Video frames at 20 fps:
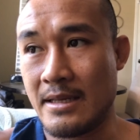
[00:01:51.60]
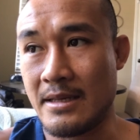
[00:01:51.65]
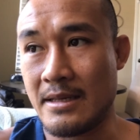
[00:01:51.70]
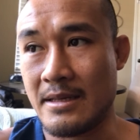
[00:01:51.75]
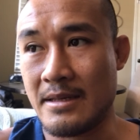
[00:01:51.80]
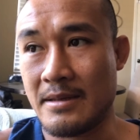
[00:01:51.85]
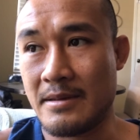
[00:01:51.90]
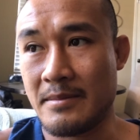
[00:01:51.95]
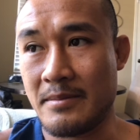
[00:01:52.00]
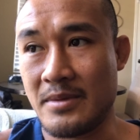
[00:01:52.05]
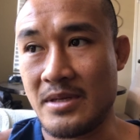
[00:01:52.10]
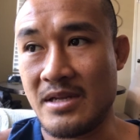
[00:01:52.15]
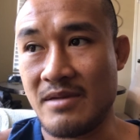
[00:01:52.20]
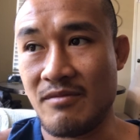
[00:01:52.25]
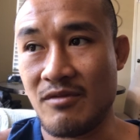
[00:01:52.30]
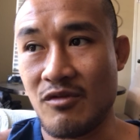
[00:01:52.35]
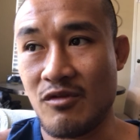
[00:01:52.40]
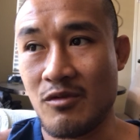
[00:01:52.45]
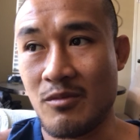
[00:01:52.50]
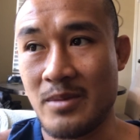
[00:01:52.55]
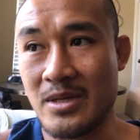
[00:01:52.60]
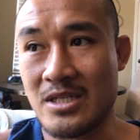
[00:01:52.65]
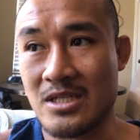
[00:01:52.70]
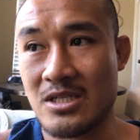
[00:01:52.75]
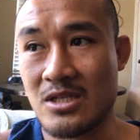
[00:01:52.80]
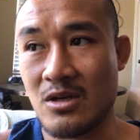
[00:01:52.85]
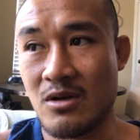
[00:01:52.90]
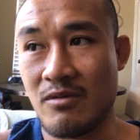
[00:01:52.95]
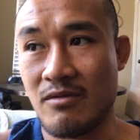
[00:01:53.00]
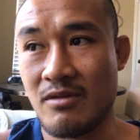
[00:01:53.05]
Um, but even for
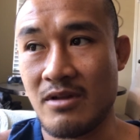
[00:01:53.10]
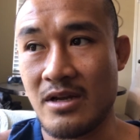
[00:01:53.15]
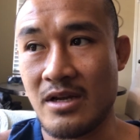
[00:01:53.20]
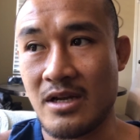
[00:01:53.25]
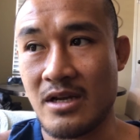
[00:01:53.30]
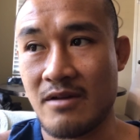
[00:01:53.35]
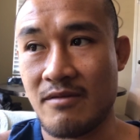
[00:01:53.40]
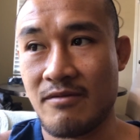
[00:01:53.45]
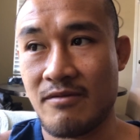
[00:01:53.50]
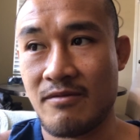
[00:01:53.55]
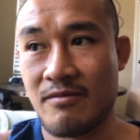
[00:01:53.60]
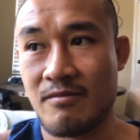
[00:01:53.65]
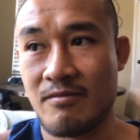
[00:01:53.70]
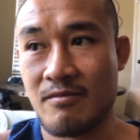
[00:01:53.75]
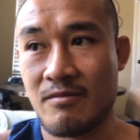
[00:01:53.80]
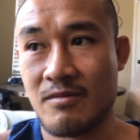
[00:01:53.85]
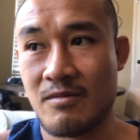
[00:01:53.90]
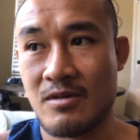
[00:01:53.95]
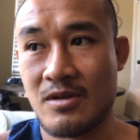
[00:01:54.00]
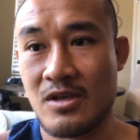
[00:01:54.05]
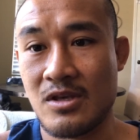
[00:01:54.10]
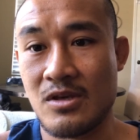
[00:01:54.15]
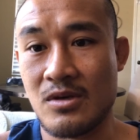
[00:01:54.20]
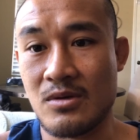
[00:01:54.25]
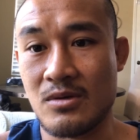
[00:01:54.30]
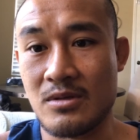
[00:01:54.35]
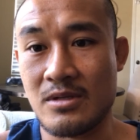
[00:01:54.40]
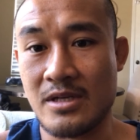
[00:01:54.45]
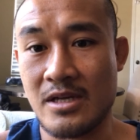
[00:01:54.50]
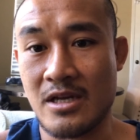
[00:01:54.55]
myself, like I've
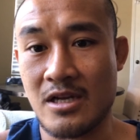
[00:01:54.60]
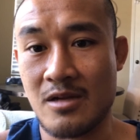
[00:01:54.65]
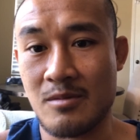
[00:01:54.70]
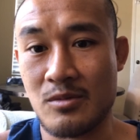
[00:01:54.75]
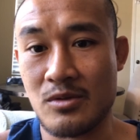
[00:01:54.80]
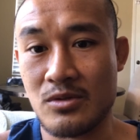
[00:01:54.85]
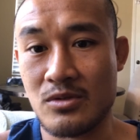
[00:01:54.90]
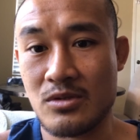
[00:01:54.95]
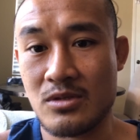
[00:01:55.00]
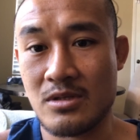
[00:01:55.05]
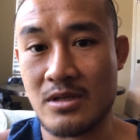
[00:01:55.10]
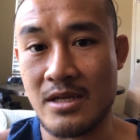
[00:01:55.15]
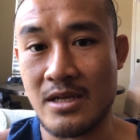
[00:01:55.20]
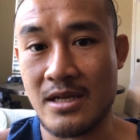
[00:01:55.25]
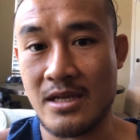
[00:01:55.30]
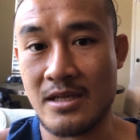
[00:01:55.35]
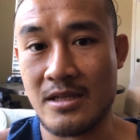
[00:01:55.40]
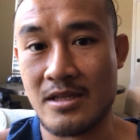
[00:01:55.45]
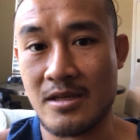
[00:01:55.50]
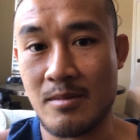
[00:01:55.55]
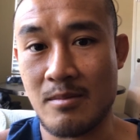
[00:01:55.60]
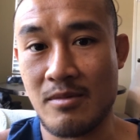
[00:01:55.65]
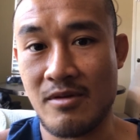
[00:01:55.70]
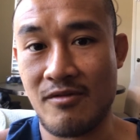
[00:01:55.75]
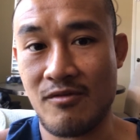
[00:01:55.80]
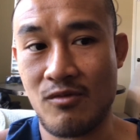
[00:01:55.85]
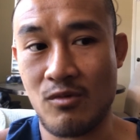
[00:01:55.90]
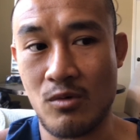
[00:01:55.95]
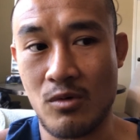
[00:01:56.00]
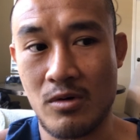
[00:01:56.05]
kill the animals and ate them
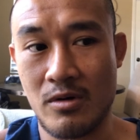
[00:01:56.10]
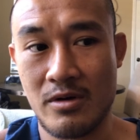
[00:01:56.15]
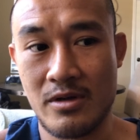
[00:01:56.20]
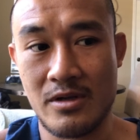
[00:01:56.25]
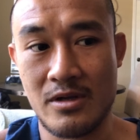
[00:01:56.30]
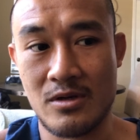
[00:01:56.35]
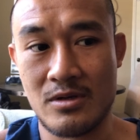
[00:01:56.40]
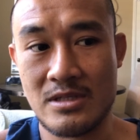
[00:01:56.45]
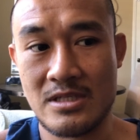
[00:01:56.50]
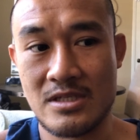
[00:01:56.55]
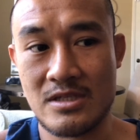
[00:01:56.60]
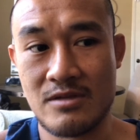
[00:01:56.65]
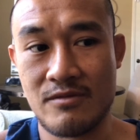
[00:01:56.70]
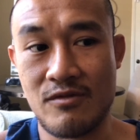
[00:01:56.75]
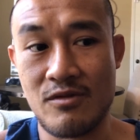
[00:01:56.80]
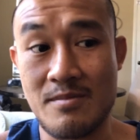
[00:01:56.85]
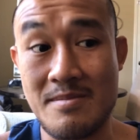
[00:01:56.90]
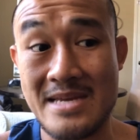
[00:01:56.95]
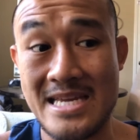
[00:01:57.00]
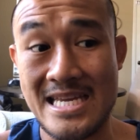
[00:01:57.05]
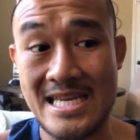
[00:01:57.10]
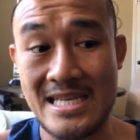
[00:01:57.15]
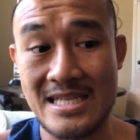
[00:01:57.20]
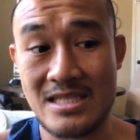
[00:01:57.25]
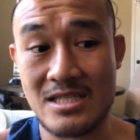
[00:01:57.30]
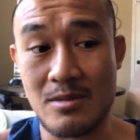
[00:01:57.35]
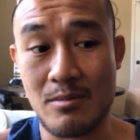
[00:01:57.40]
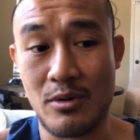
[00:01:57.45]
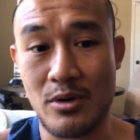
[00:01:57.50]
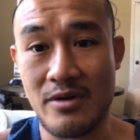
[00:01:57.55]
before. You know, it's for me,
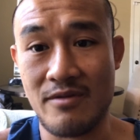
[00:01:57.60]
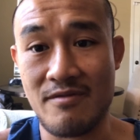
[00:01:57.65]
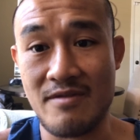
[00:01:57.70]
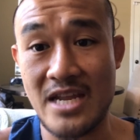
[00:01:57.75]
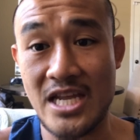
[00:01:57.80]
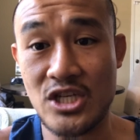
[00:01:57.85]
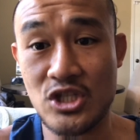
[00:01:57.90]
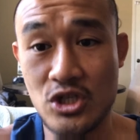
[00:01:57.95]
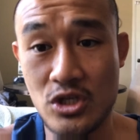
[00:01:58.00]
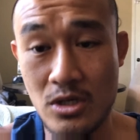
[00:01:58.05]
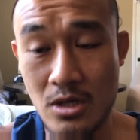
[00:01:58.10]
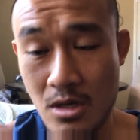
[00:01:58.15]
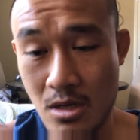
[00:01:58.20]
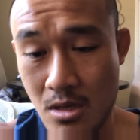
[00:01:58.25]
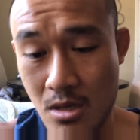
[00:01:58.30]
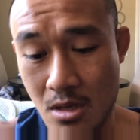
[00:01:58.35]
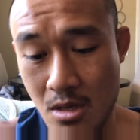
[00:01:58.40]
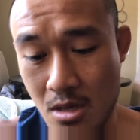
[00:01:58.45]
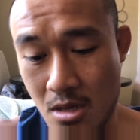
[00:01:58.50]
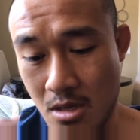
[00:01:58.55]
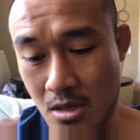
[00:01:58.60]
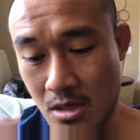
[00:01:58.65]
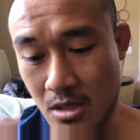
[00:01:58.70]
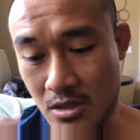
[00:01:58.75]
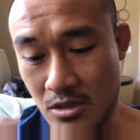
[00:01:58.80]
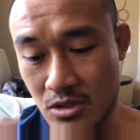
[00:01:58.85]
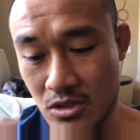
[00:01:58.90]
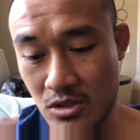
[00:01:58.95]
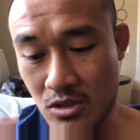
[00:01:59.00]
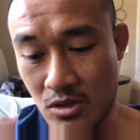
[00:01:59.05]
it's a part of nature.
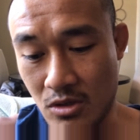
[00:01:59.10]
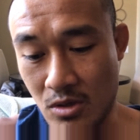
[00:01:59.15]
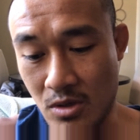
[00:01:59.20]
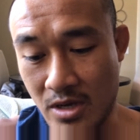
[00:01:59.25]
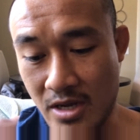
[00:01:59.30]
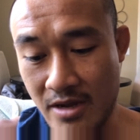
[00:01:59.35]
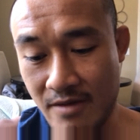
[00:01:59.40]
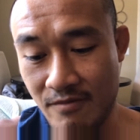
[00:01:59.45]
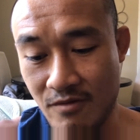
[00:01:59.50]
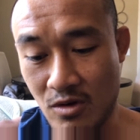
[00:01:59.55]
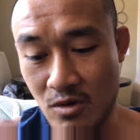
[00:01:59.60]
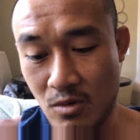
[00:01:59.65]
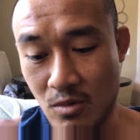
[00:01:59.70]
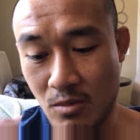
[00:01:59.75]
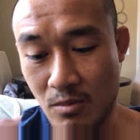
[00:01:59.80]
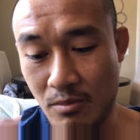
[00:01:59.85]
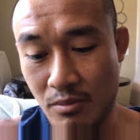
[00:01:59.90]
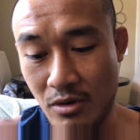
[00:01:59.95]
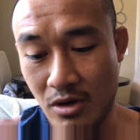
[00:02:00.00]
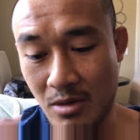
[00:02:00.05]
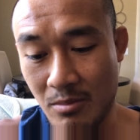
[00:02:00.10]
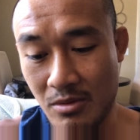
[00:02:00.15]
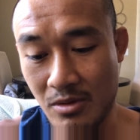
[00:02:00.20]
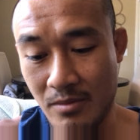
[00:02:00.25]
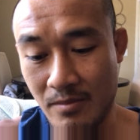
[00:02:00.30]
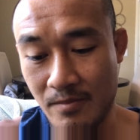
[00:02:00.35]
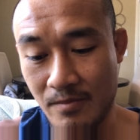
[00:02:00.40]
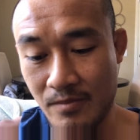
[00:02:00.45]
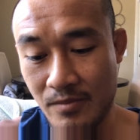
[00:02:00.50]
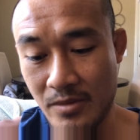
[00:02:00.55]
And so I have no
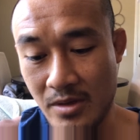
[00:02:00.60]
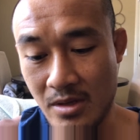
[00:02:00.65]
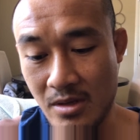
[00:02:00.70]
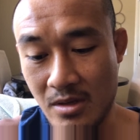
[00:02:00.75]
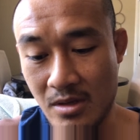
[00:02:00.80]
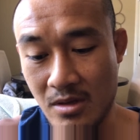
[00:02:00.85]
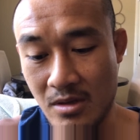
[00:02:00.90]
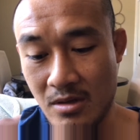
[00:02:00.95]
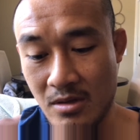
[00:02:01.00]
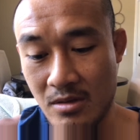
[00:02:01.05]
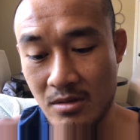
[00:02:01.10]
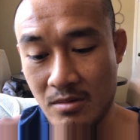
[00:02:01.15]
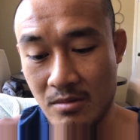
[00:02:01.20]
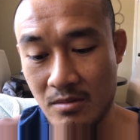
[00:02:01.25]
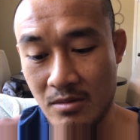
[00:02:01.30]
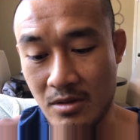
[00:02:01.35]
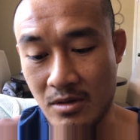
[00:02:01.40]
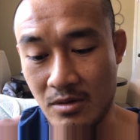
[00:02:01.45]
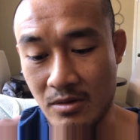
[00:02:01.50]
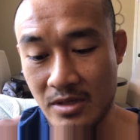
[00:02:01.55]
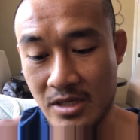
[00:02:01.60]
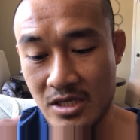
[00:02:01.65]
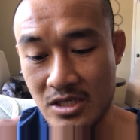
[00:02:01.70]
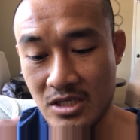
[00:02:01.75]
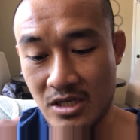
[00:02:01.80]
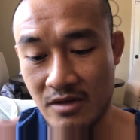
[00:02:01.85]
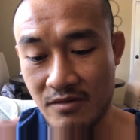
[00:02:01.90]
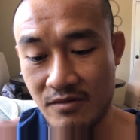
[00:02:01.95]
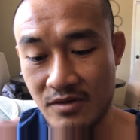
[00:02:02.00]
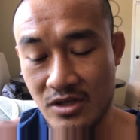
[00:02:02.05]
problem, you know,
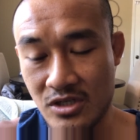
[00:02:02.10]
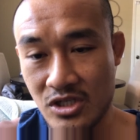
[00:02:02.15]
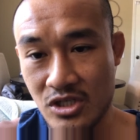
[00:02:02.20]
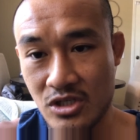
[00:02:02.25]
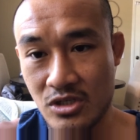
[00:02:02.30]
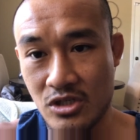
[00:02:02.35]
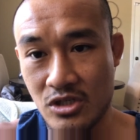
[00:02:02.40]
catching a fish,